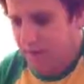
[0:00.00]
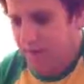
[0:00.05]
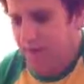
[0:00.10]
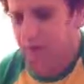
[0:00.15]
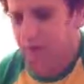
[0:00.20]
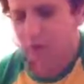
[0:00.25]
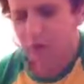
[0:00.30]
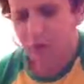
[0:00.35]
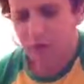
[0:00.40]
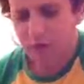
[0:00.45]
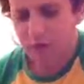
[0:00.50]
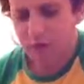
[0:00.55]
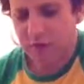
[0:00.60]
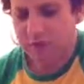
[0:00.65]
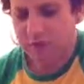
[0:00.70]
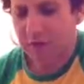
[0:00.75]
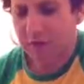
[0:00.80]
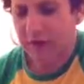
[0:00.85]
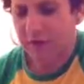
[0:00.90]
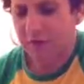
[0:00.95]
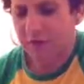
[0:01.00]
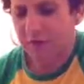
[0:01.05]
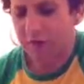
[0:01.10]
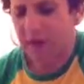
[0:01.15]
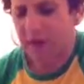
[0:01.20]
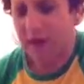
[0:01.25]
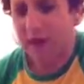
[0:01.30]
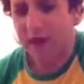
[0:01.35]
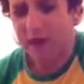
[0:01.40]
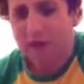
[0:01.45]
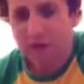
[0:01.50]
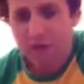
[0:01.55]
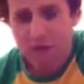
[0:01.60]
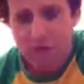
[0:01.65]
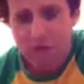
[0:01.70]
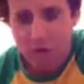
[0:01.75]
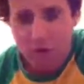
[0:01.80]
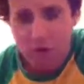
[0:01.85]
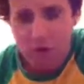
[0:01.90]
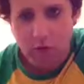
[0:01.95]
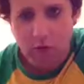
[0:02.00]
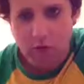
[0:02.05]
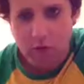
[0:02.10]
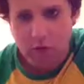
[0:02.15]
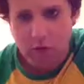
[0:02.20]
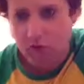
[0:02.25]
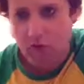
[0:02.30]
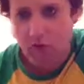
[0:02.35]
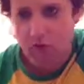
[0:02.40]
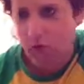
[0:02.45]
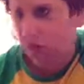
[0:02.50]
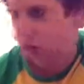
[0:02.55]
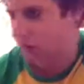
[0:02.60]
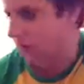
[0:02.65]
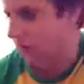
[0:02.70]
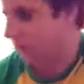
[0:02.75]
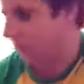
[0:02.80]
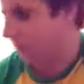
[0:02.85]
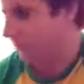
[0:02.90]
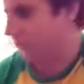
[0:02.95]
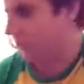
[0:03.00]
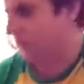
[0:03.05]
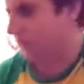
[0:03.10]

is stronger on the palate, but leaves no residue on it